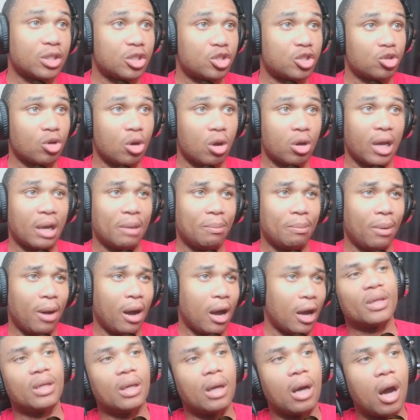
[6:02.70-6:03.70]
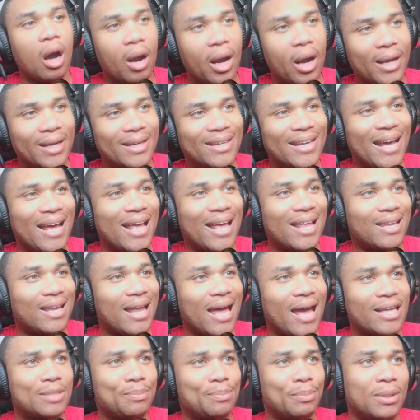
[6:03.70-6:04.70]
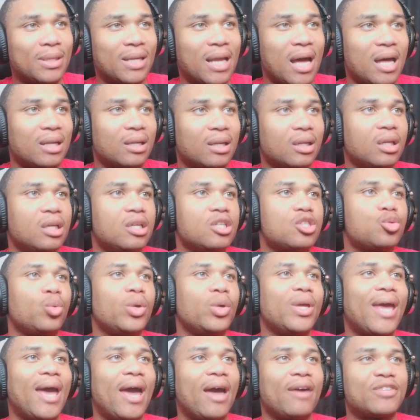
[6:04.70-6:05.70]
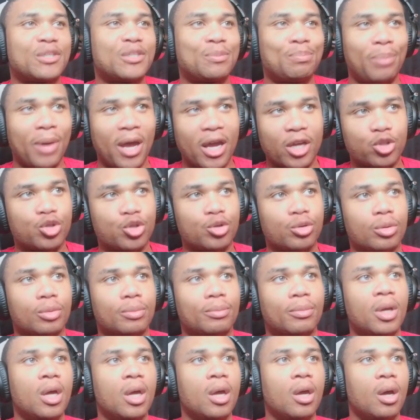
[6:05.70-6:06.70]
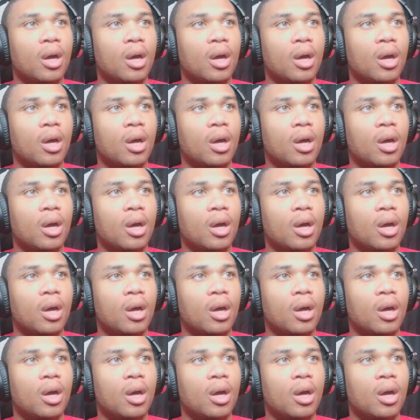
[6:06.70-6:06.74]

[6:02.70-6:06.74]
strong APOC. All right, now last but not least, we have Spectrum.